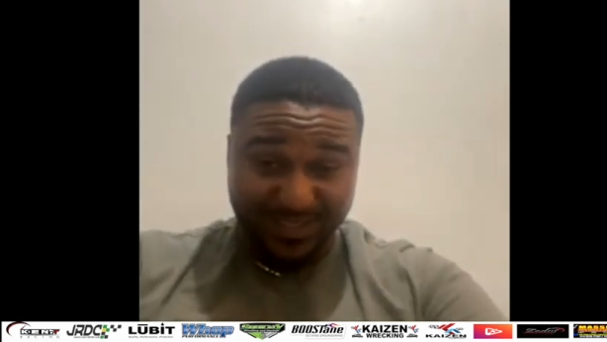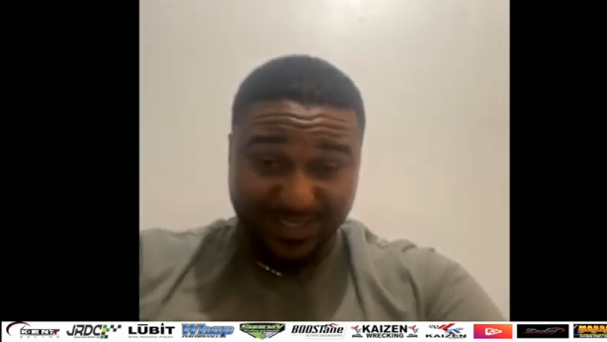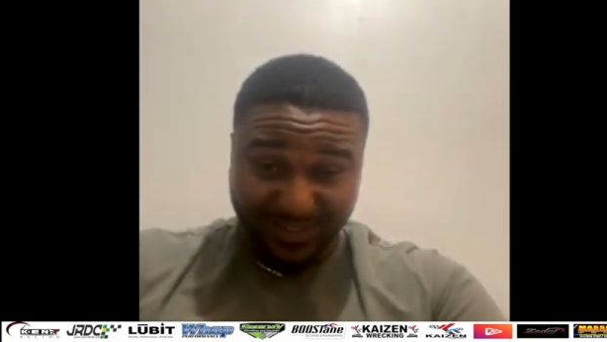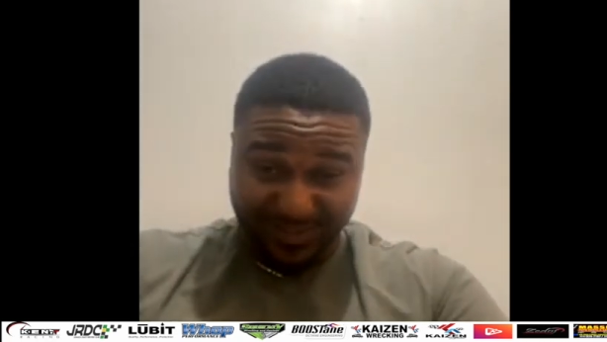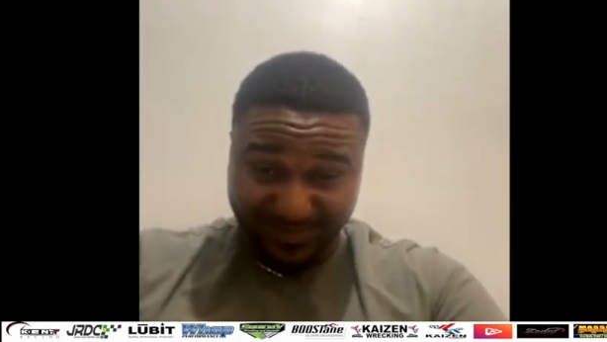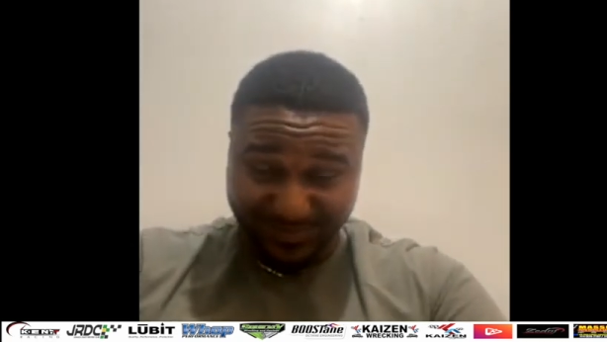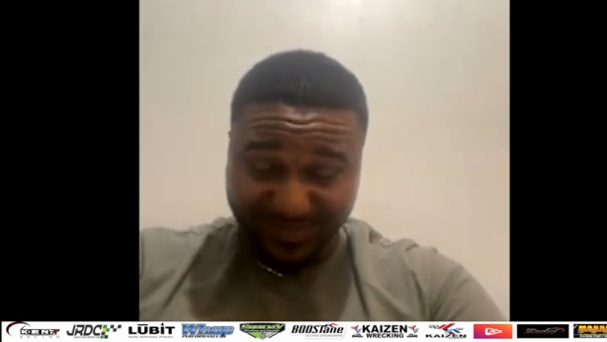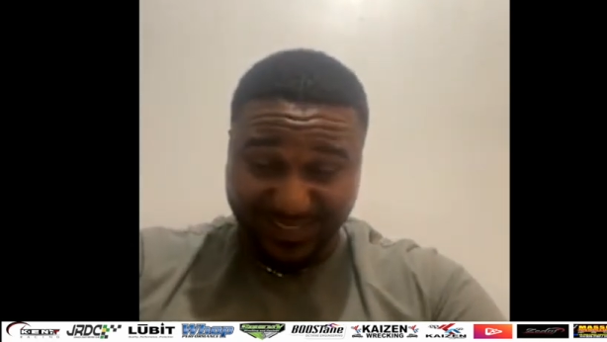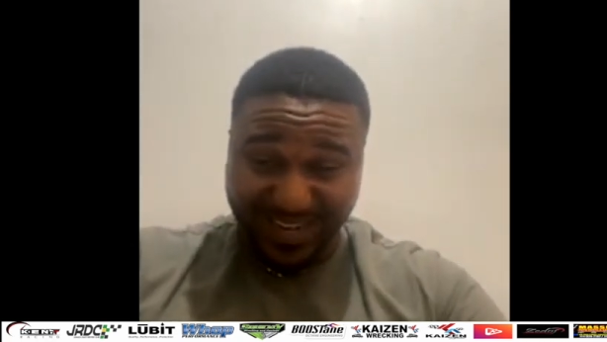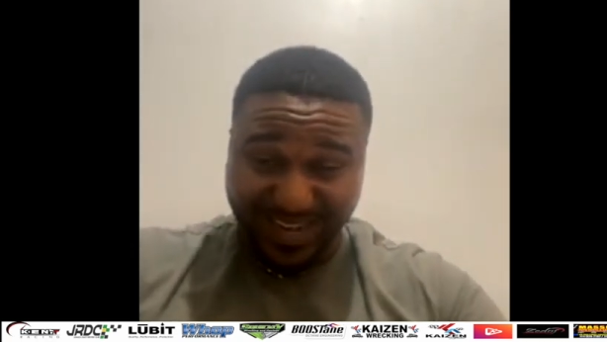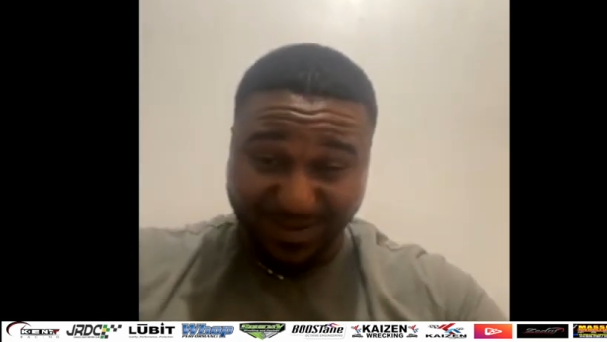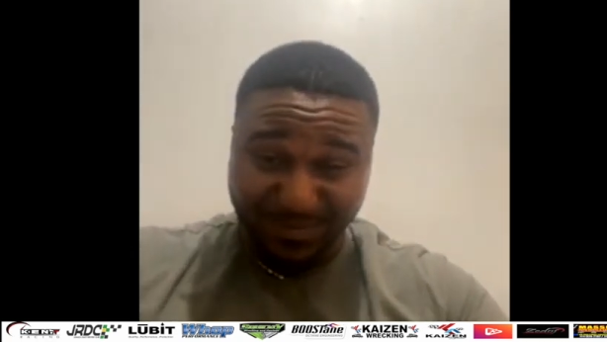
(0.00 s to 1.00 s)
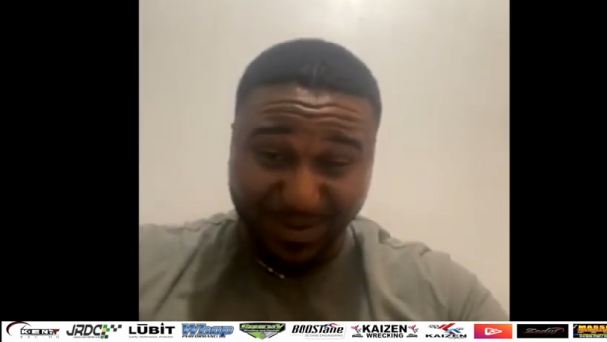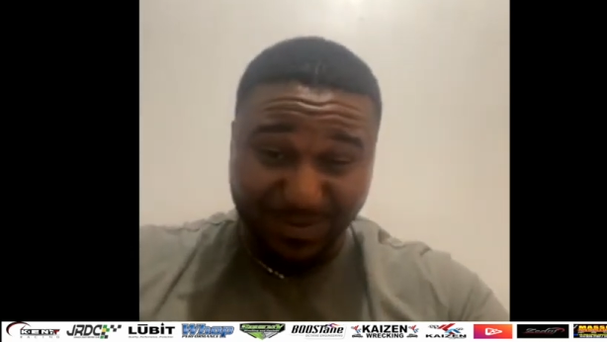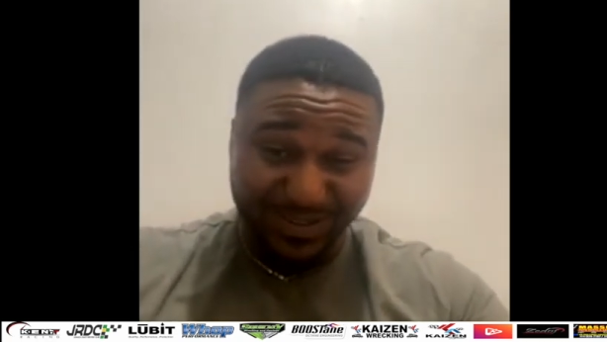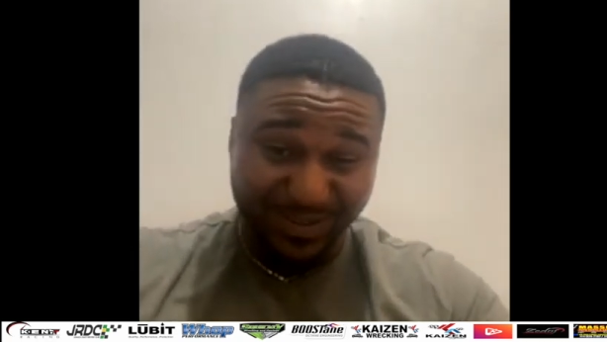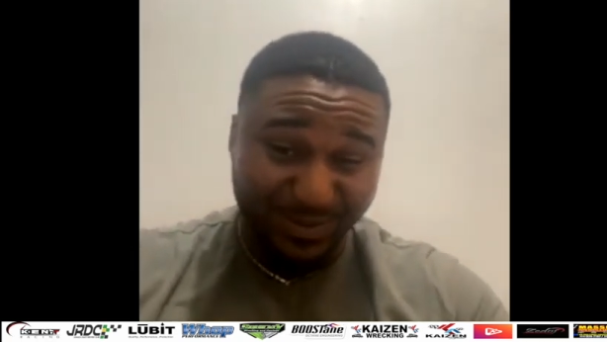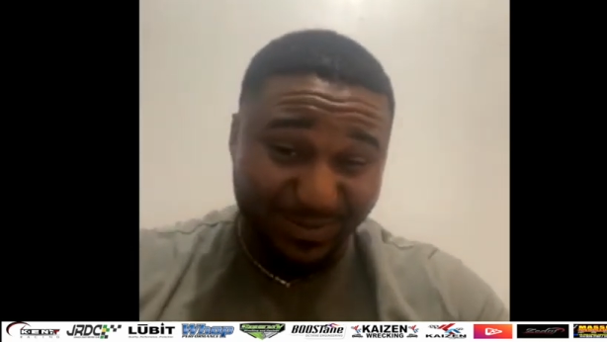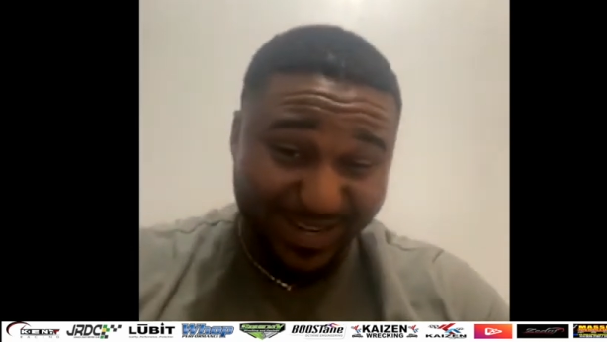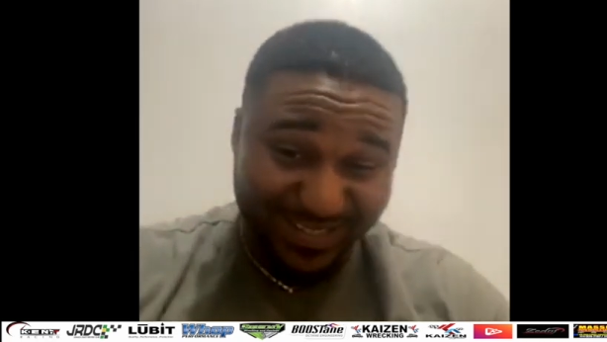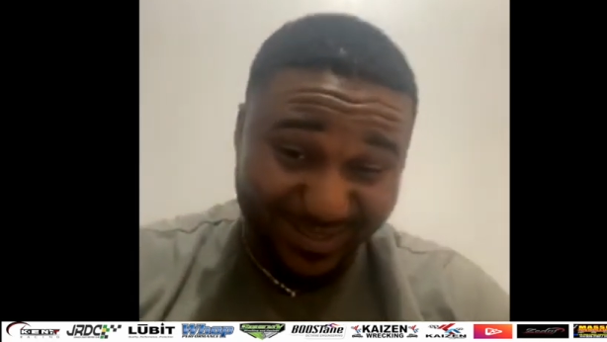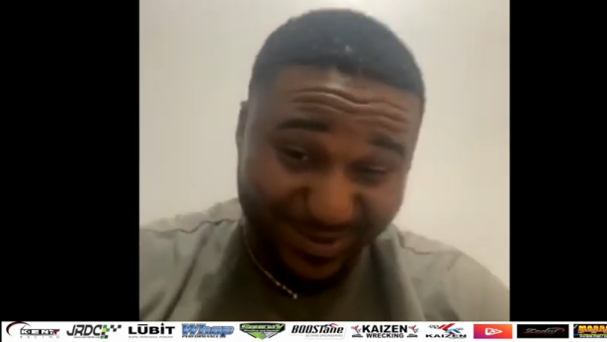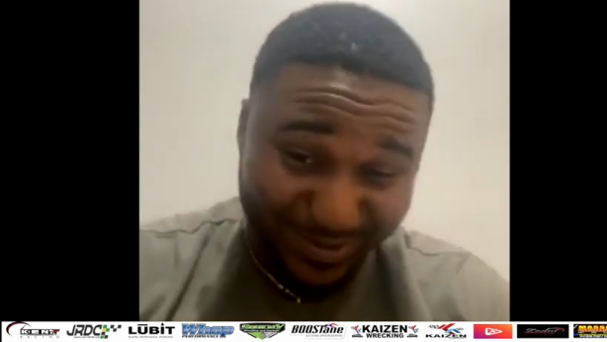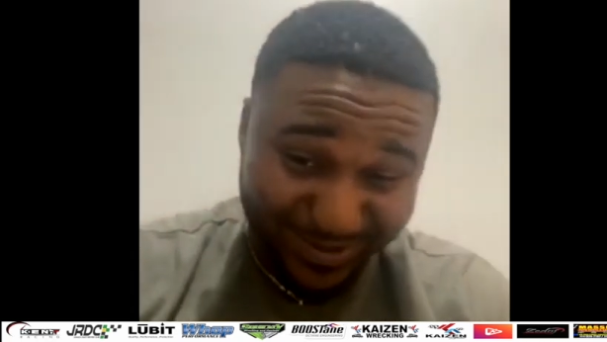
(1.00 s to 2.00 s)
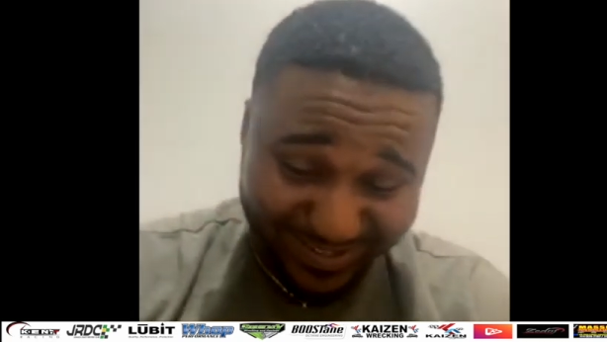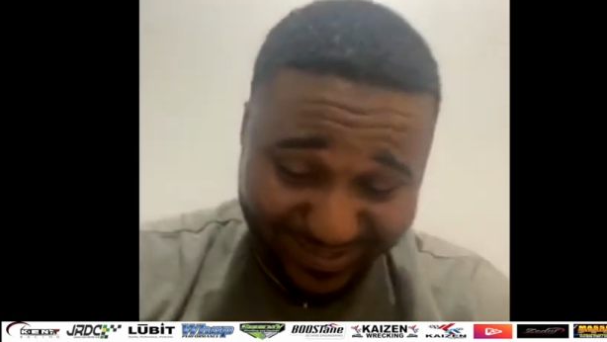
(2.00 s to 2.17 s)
tell you. I can probably tell you by story.